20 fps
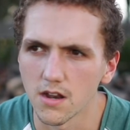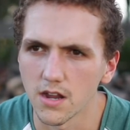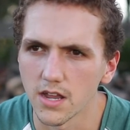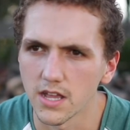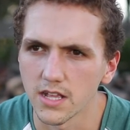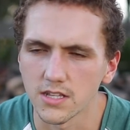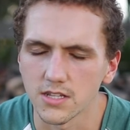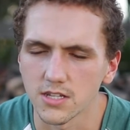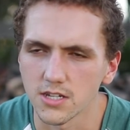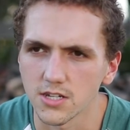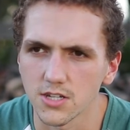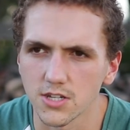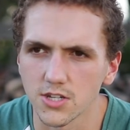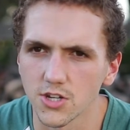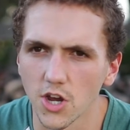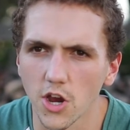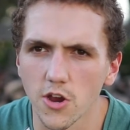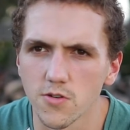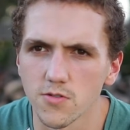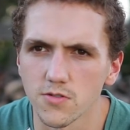it just
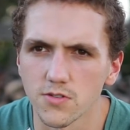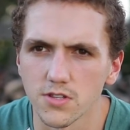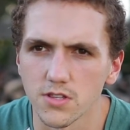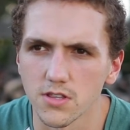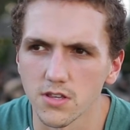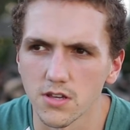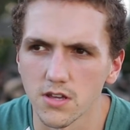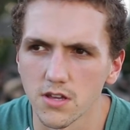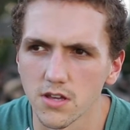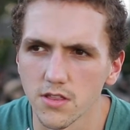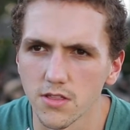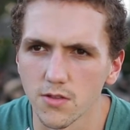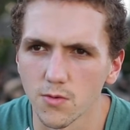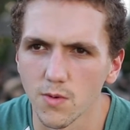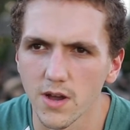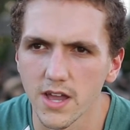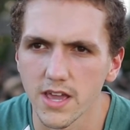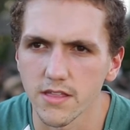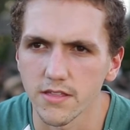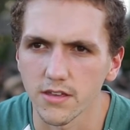shows the
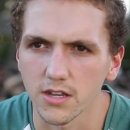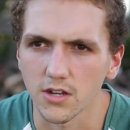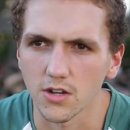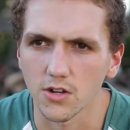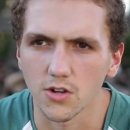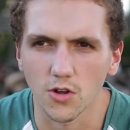way that